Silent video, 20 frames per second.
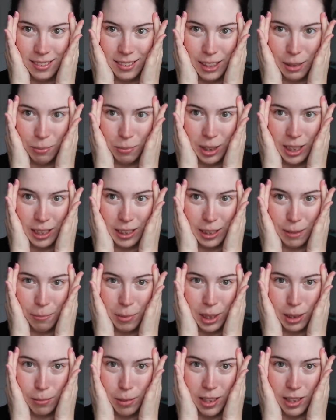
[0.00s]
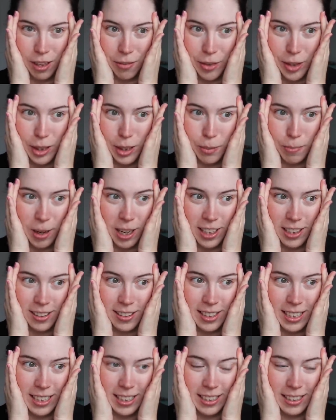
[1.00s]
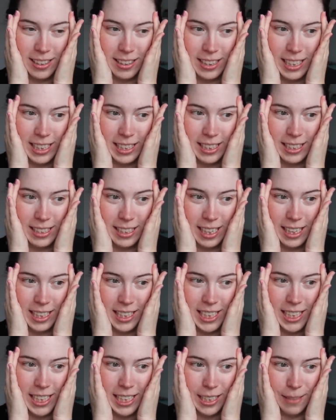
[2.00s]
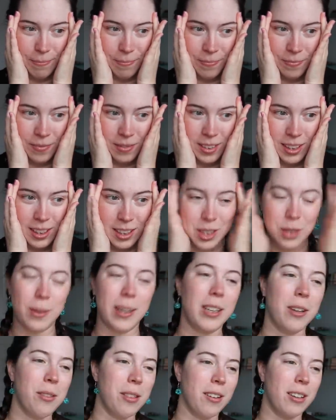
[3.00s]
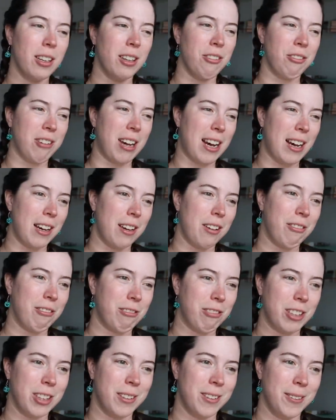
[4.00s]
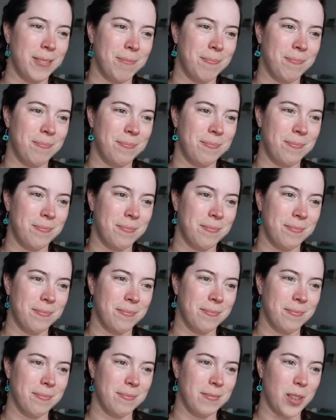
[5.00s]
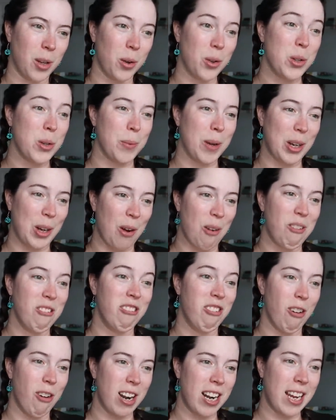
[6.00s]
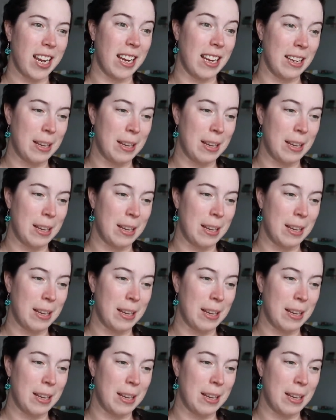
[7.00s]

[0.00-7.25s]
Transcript: I'm really, I'm putting myself on the spot because I didn't decide this ahead of time. Do I go 35 or do I go 40?